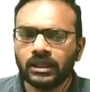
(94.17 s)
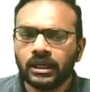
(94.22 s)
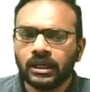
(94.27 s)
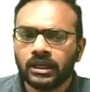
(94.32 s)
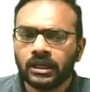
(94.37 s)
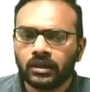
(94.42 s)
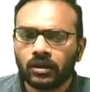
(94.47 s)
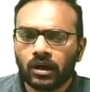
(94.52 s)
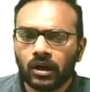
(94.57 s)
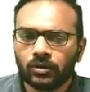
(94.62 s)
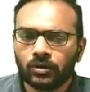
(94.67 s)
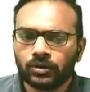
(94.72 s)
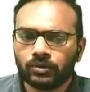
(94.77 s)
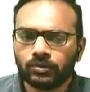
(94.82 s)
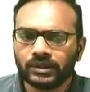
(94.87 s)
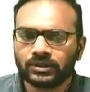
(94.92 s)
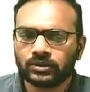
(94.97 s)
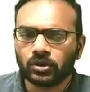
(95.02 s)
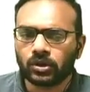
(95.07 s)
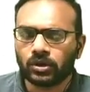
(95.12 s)
Now how do we
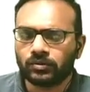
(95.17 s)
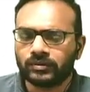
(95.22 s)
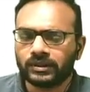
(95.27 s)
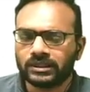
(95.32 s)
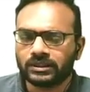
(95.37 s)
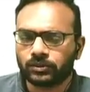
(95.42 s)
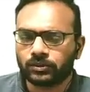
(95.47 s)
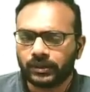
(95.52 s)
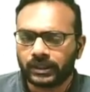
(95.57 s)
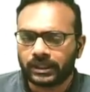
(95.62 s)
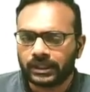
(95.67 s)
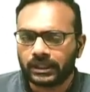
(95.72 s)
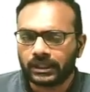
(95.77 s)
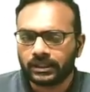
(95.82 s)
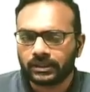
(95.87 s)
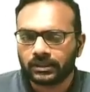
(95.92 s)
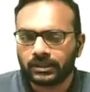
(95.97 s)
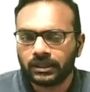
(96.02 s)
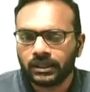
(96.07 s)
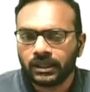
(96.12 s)
solve this quickly?
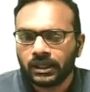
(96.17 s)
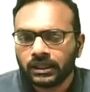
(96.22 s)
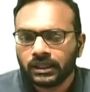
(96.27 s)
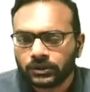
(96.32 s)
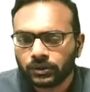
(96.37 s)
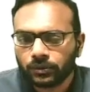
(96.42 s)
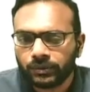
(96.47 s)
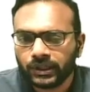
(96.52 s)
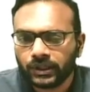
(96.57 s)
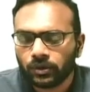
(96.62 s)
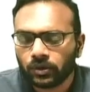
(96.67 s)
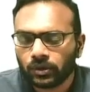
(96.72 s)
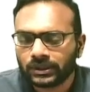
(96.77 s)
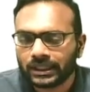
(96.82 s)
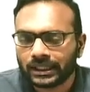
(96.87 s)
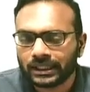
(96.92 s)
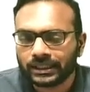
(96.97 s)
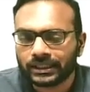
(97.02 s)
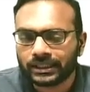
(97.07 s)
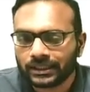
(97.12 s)
Okay. So we know
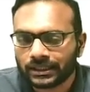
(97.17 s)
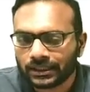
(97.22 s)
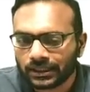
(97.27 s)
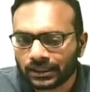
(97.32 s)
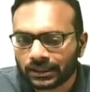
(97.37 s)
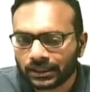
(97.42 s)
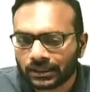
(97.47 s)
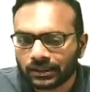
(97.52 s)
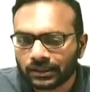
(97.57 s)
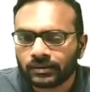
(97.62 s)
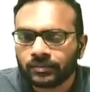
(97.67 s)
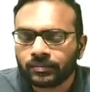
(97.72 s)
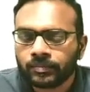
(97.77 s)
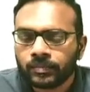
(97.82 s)
that the